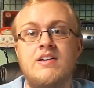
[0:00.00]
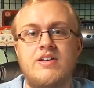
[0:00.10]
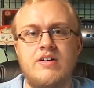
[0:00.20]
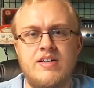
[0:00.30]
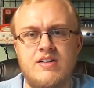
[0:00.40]

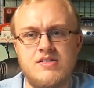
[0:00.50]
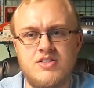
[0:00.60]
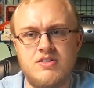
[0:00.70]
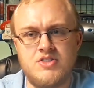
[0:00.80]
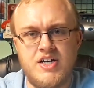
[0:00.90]
You can
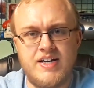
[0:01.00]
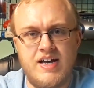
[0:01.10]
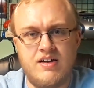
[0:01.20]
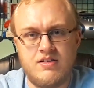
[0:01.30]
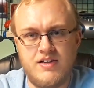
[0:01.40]
also check
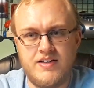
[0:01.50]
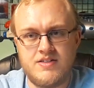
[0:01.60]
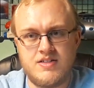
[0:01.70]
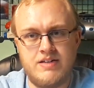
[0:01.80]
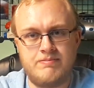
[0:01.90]
out
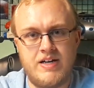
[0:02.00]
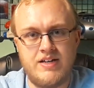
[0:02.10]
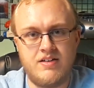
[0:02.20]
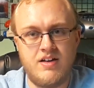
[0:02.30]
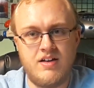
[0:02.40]
links to
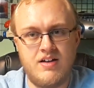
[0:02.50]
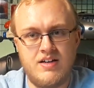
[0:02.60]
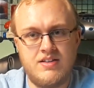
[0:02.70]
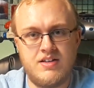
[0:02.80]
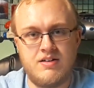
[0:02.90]
my
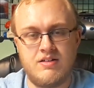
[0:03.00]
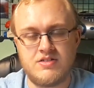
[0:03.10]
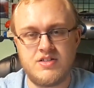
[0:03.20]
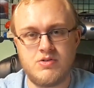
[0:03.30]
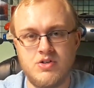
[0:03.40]
other
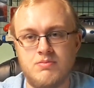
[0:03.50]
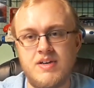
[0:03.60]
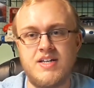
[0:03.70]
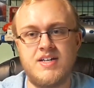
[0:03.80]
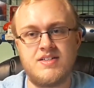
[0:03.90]
social
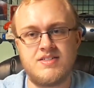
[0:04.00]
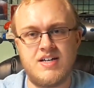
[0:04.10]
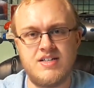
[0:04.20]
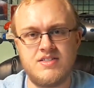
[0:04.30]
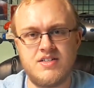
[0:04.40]
media sites,